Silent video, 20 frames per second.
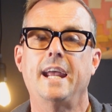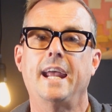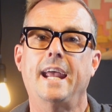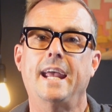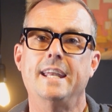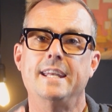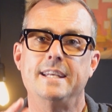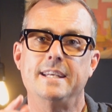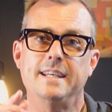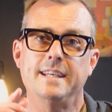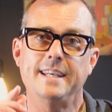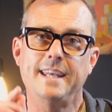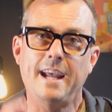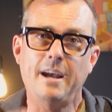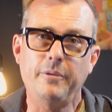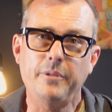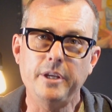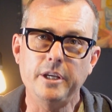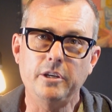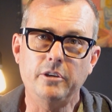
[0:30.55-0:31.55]
And
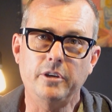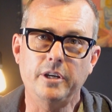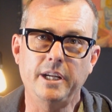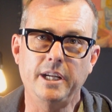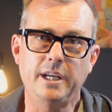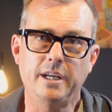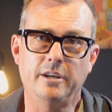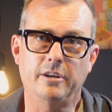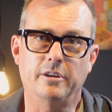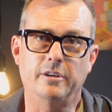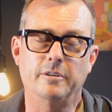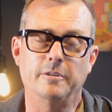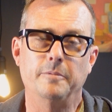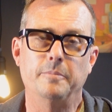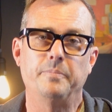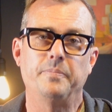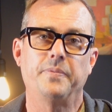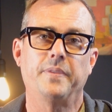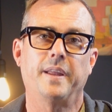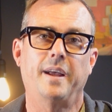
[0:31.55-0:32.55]
now that you're here,
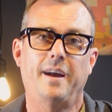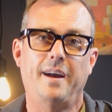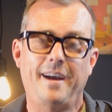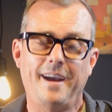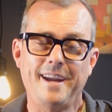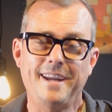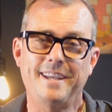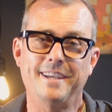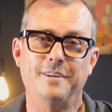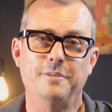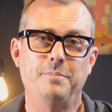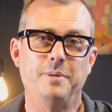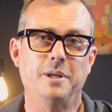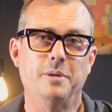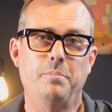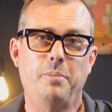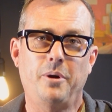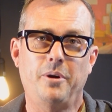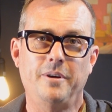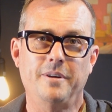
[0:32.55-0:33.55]
I get to be
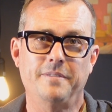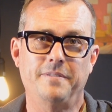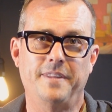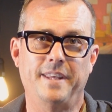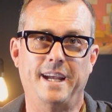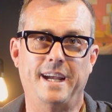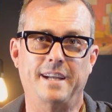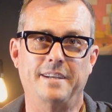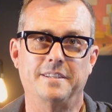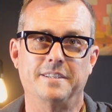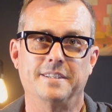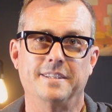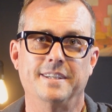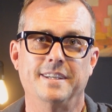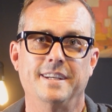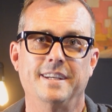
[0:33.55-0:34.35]
a part of that.